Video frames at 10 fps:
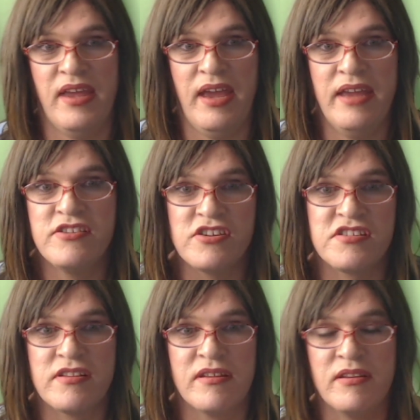
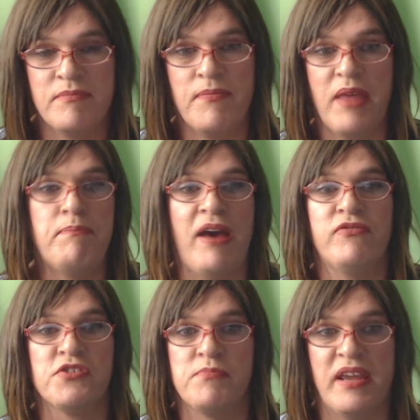it
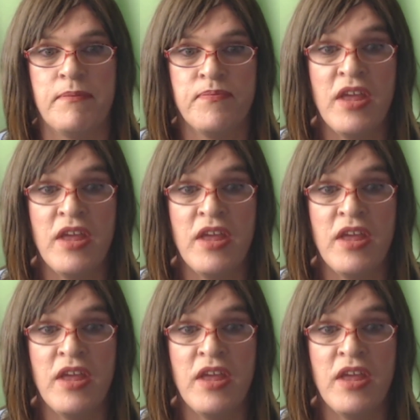baffles me.